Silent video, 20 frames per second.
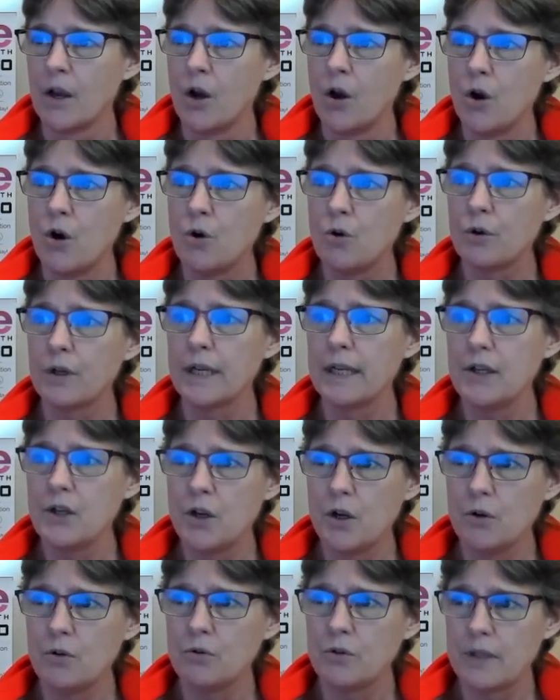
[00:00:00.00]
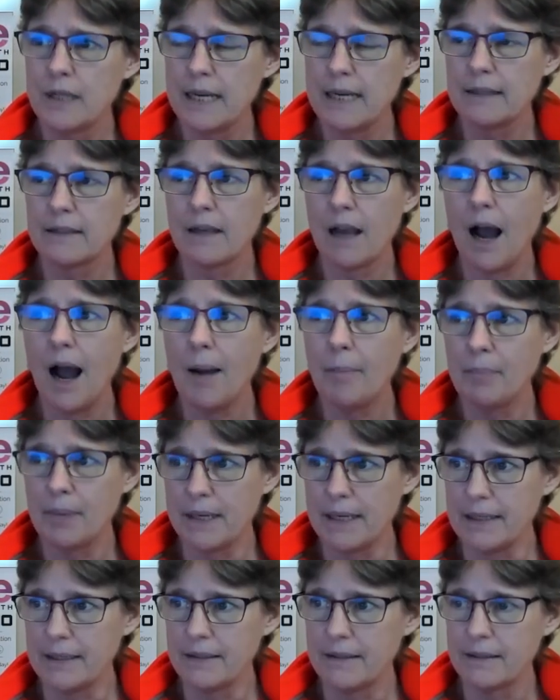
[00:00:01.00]
Who can use these
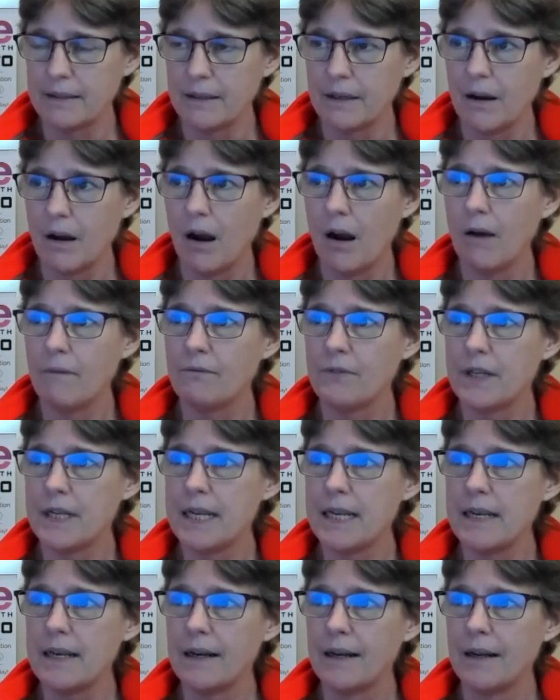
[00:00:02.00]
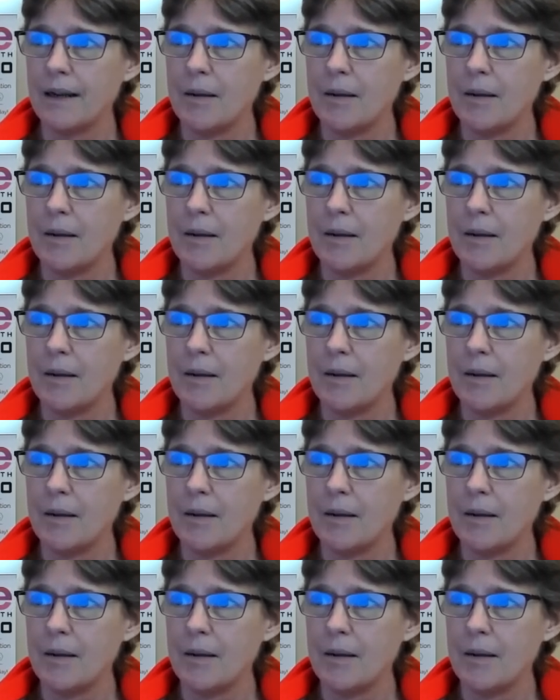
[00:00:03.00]
copies of the